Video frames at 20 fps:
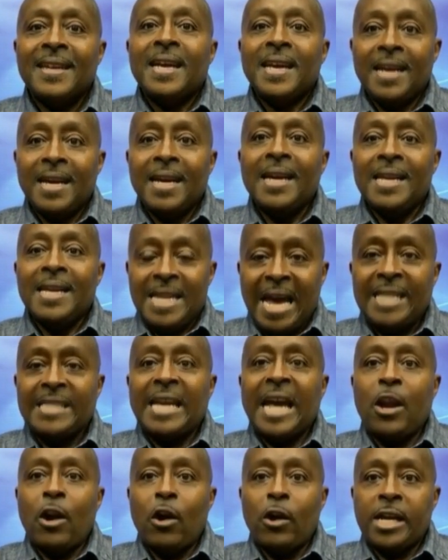Yes, at
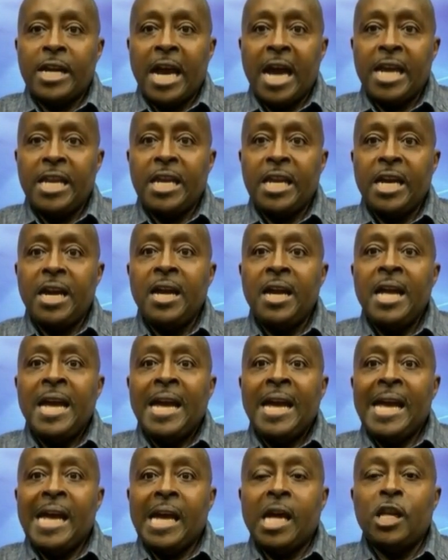Arcadia
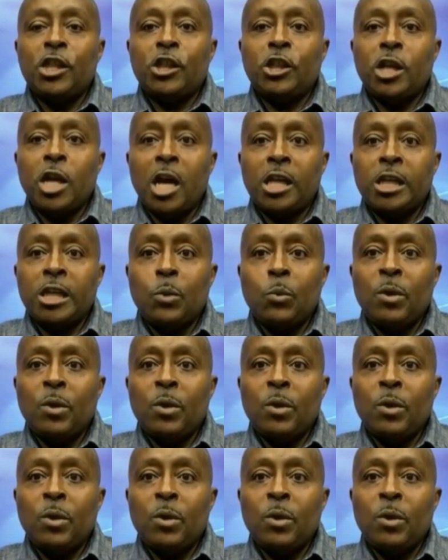in conjunction with